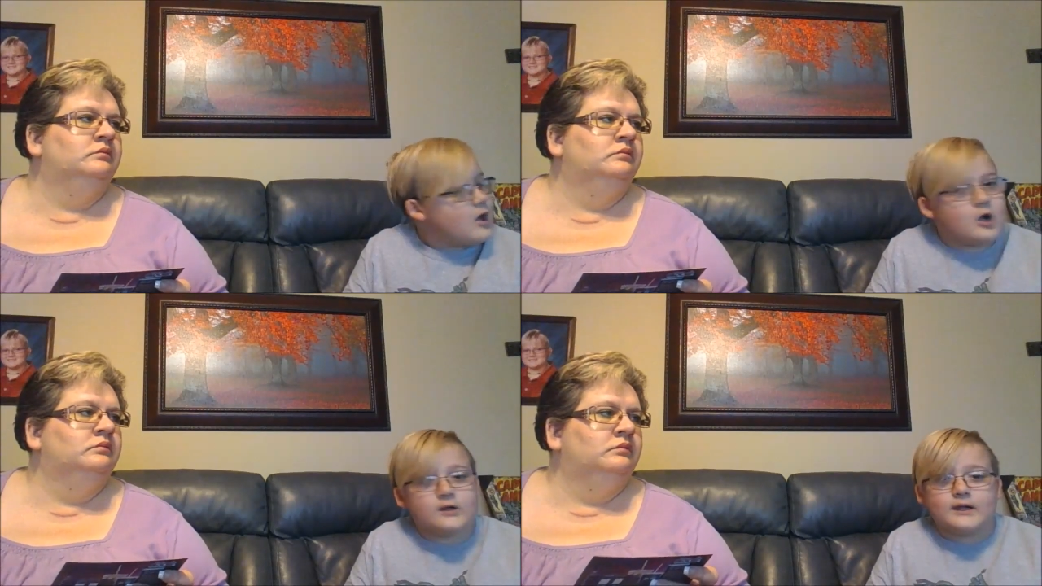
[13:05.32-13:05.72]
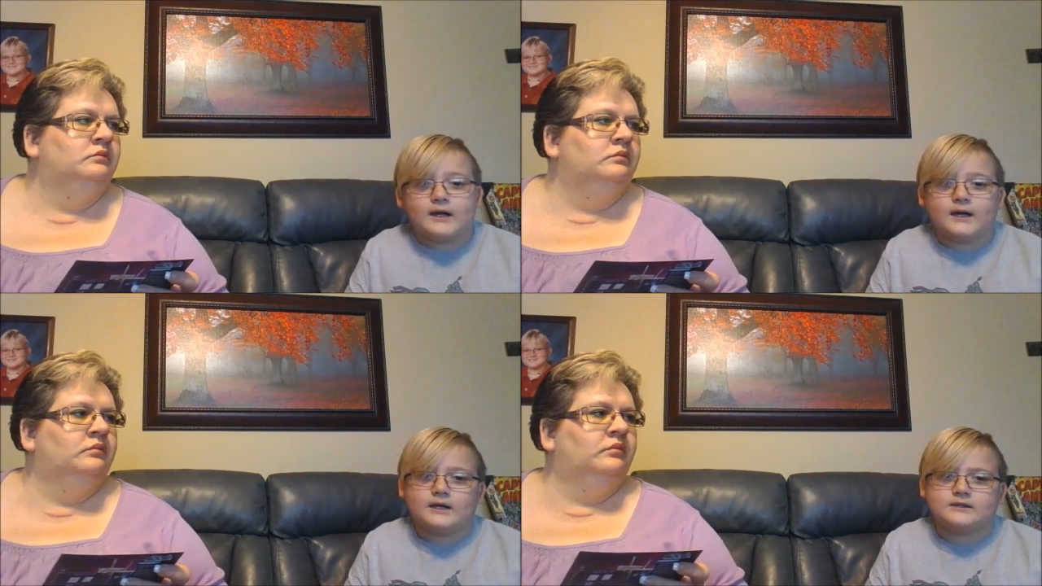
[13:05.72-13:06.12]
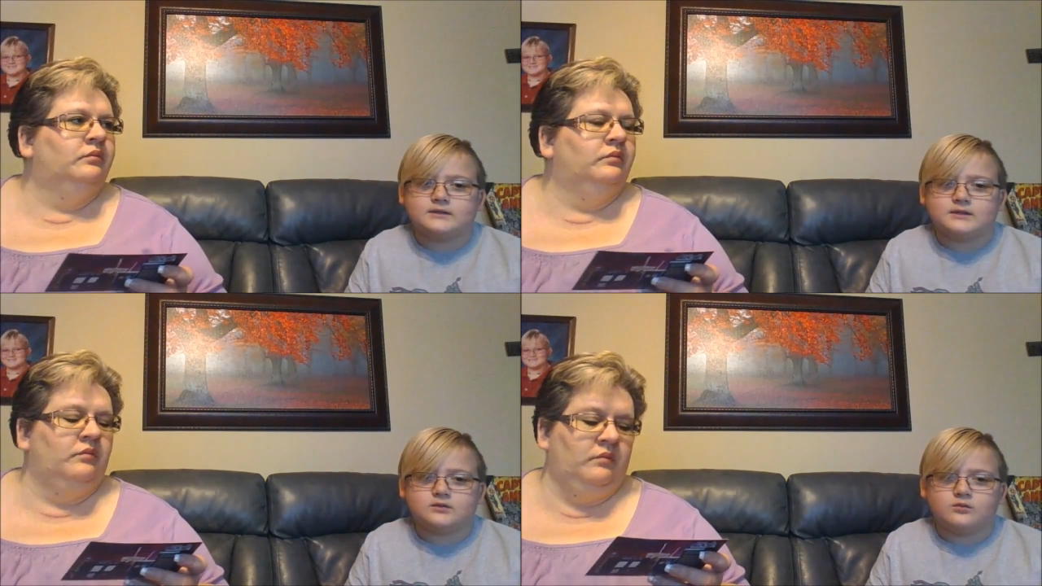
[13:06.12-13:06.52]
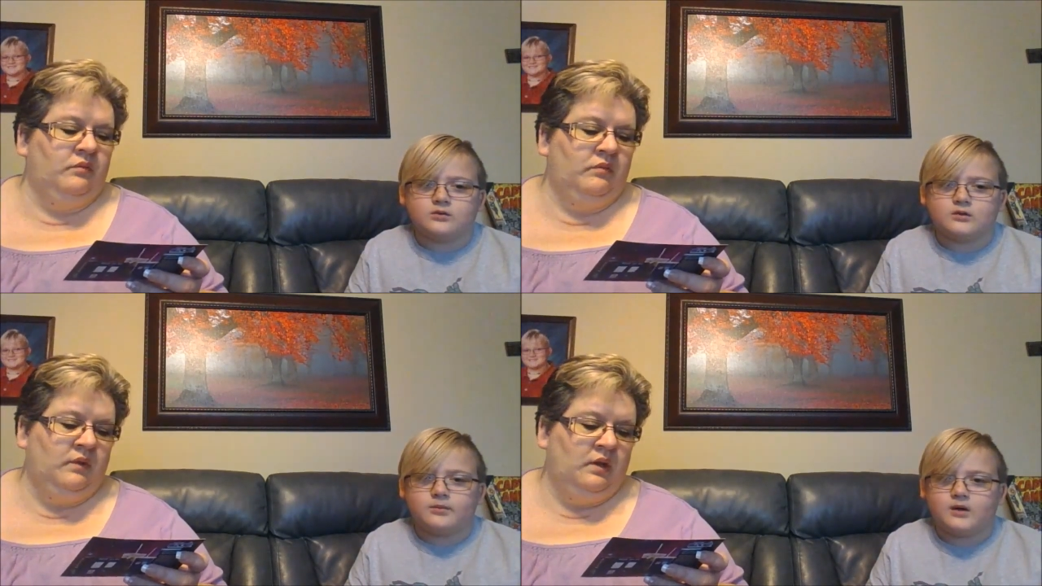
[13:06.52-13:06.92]
Speaker 1: Oh yeah, it doesn't
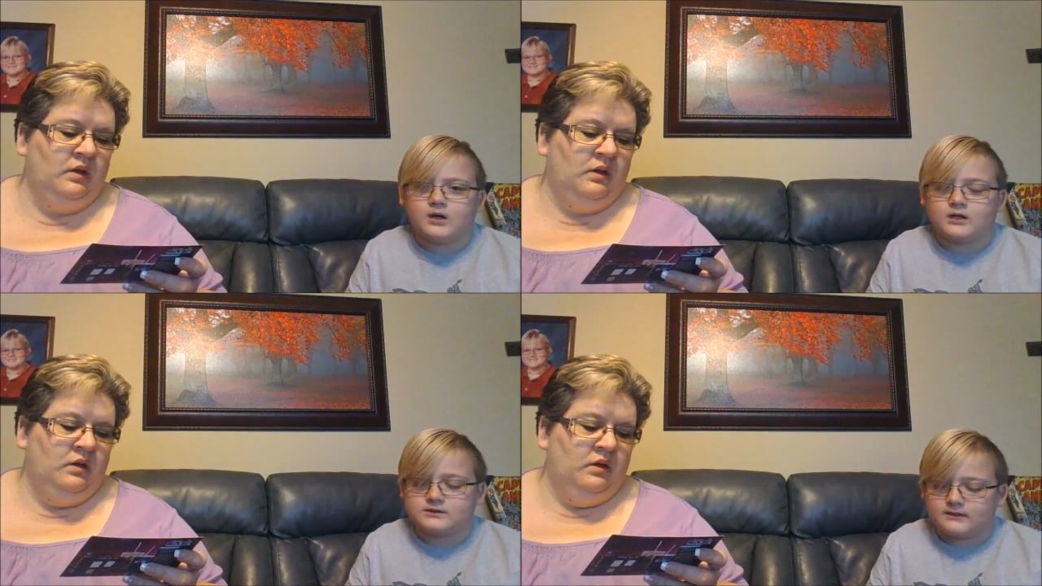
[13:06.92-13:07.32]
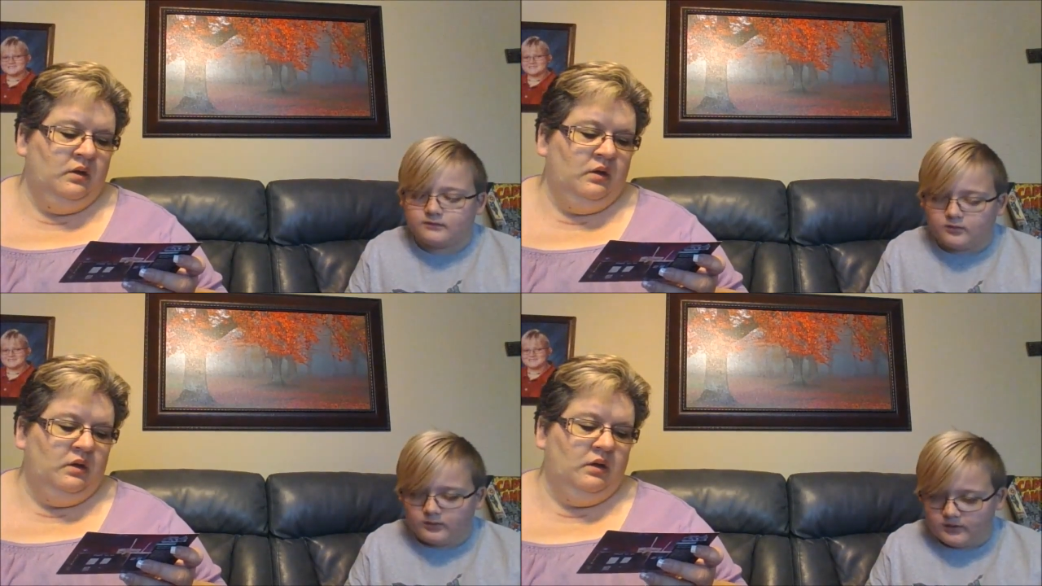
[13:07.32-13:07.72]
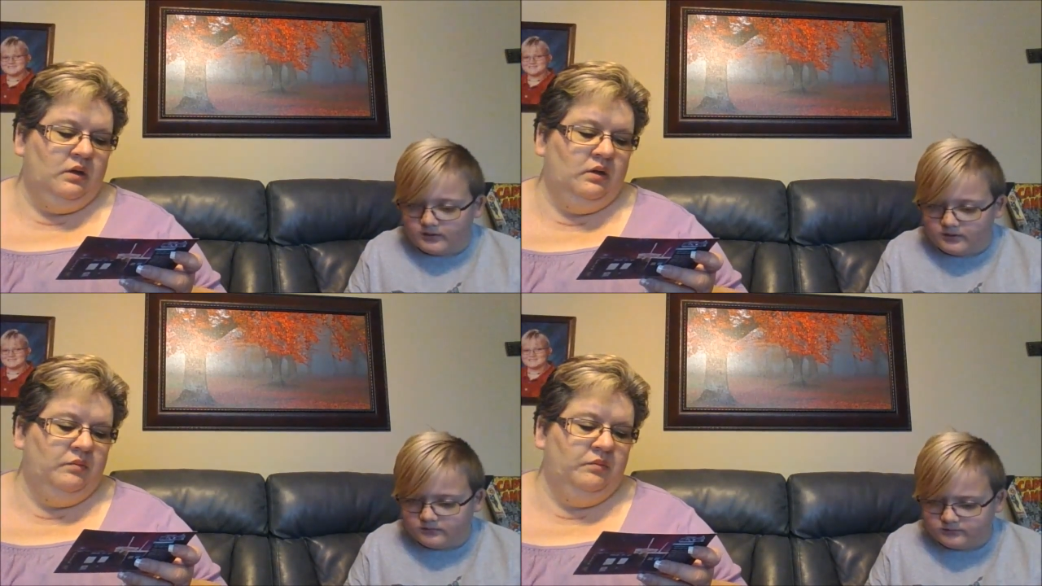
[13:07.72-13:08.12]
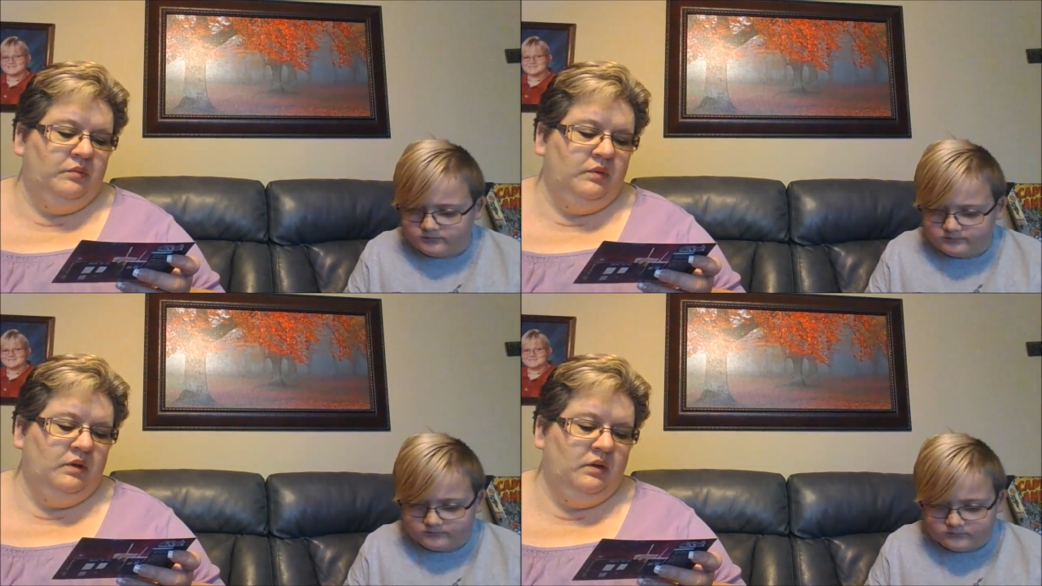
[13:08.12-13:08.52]
want to pause after.
Speaker 2: Um,
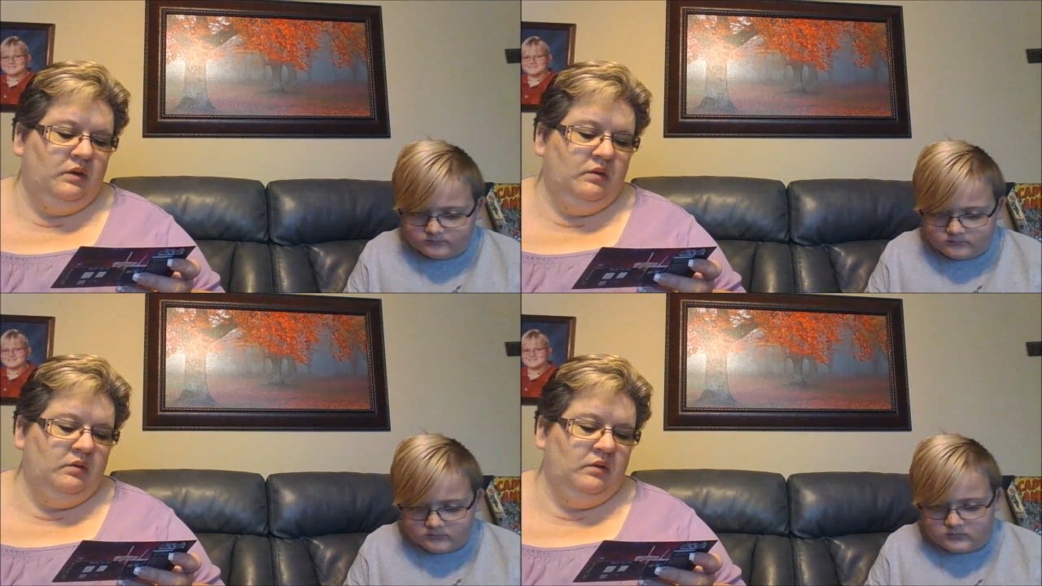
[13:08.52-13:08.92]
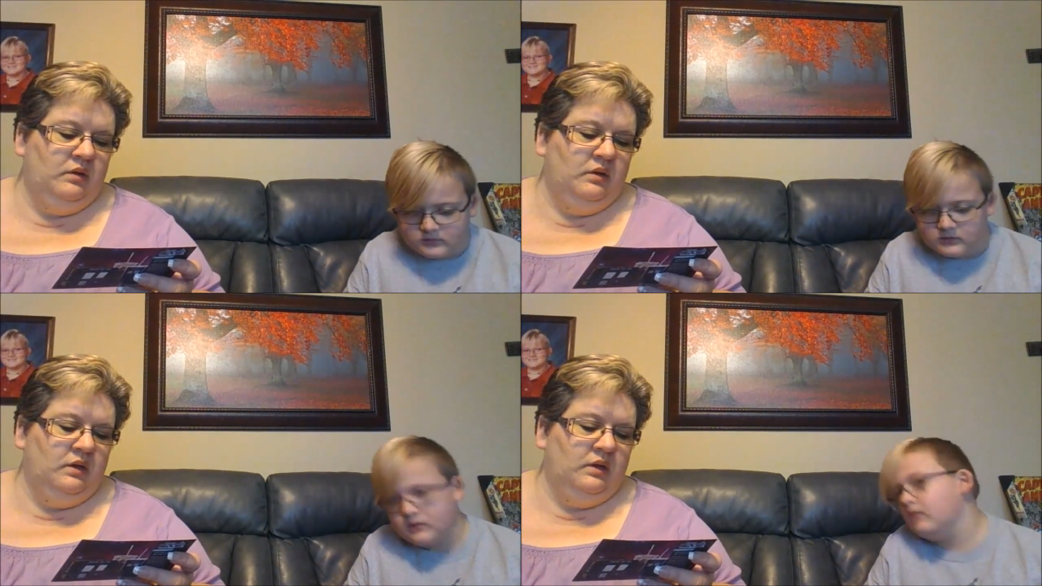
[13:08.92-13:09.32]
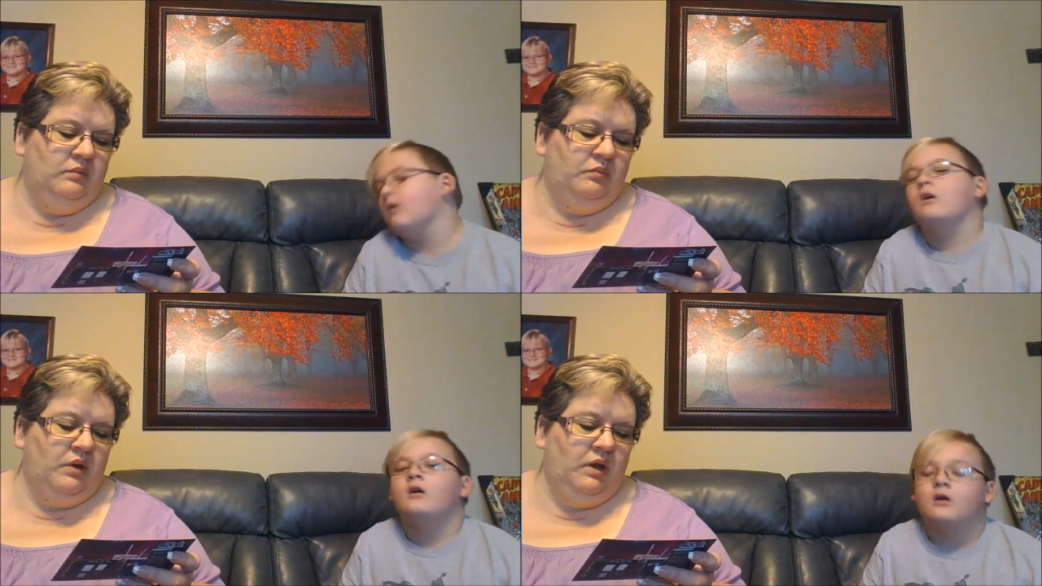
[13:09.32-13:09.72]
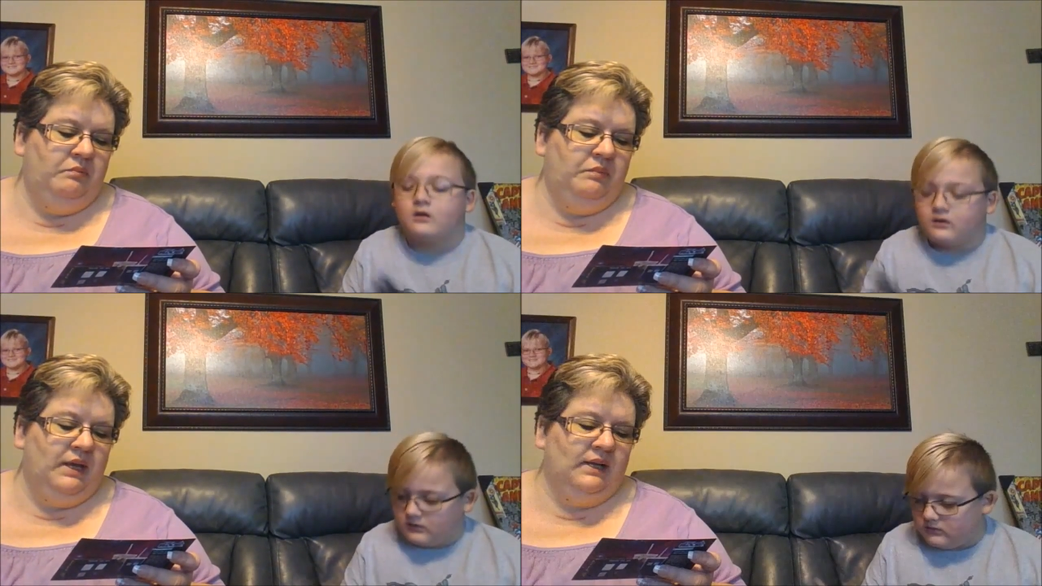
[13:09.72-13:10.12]
and
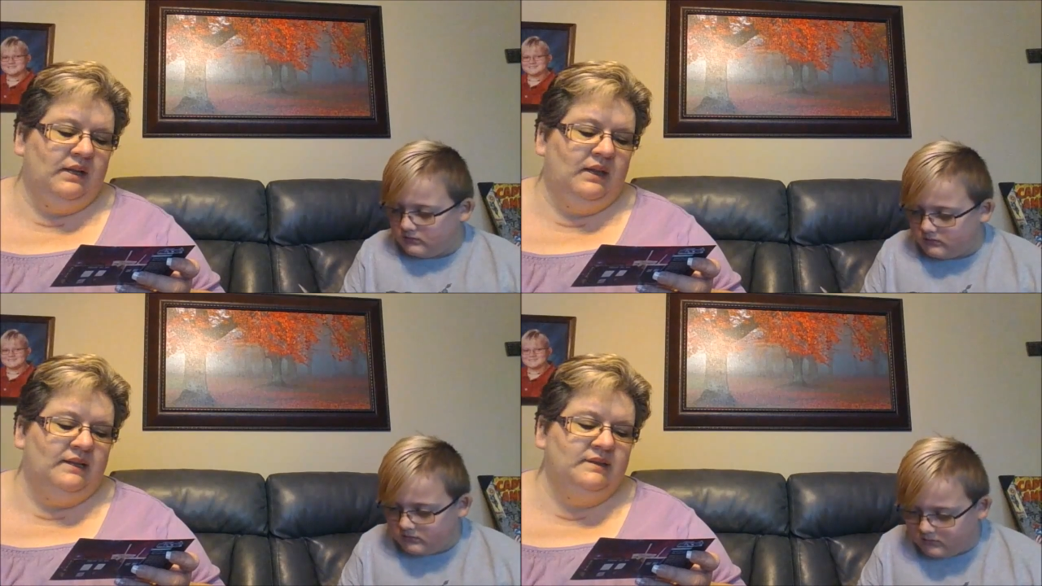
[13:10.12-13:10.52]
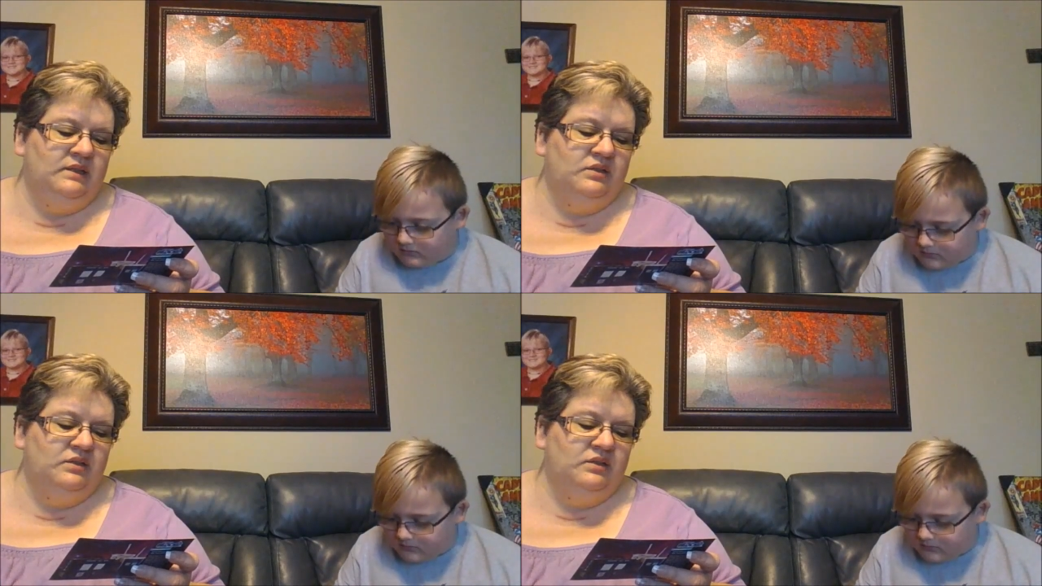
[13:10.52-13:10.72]
brought back classic